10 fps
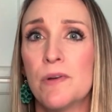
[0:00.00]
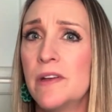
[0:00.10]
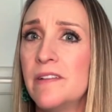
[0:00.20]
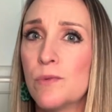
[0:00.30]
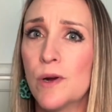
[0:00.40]

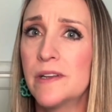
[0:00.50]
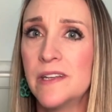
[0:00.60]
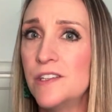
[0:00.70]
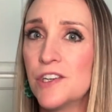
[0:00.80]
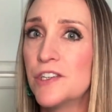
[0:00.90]
his work
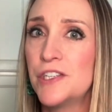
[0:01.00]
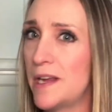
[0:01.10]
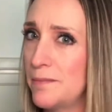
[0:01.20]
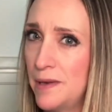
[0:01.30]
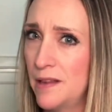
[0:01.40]
didn't just
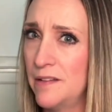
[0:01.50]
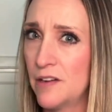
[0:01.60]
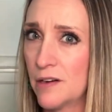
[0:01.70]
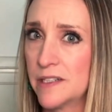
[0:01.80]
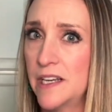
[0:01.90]
shape Midland's
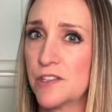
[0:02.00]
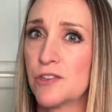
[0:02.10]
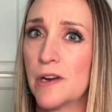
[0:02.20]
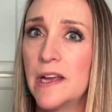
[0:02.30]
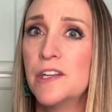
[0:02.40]

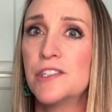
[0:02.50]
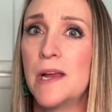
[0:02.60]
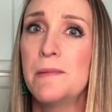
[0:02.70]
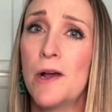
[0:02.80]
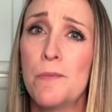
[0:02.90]
architecture, it
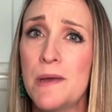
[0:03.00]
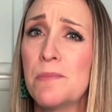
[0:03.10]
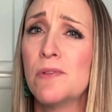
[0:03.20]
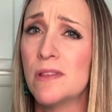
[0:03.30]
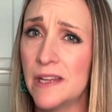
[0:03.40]
shaped how
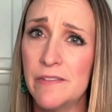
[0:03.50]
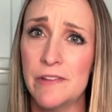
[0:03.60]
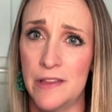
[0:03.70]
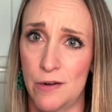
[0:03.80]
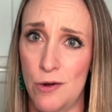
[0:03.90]
people live
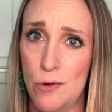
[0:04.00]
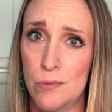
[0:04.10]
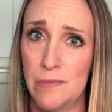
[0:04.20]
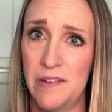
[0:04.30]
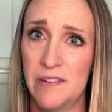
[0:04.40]
in their
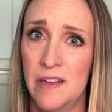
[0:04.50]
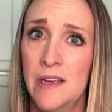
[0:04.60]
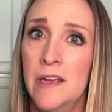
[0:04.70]
homes.